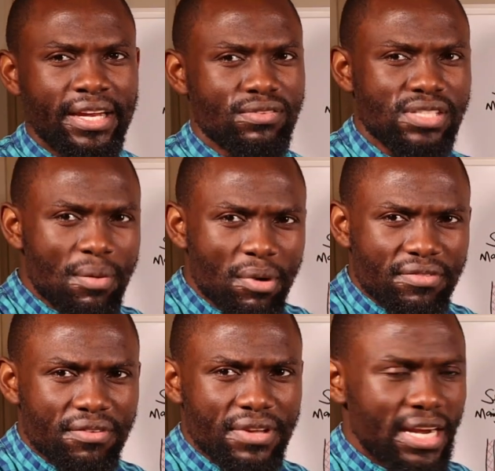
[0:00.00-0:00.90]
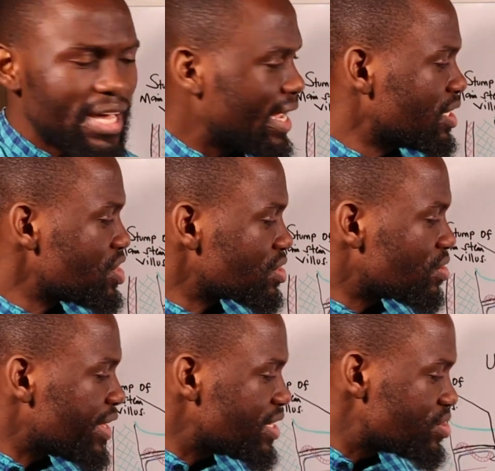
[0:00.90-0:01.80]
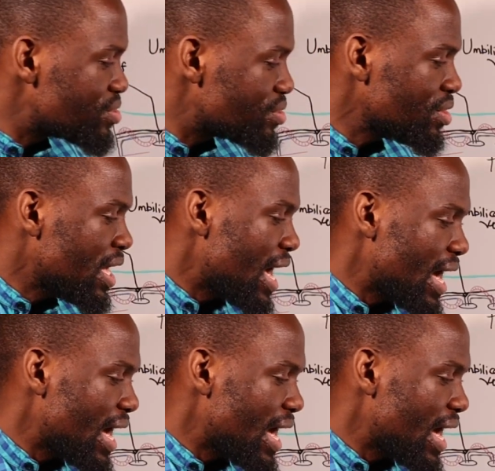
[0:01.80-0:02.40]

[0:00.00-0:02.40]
Now, some of the villi are not going to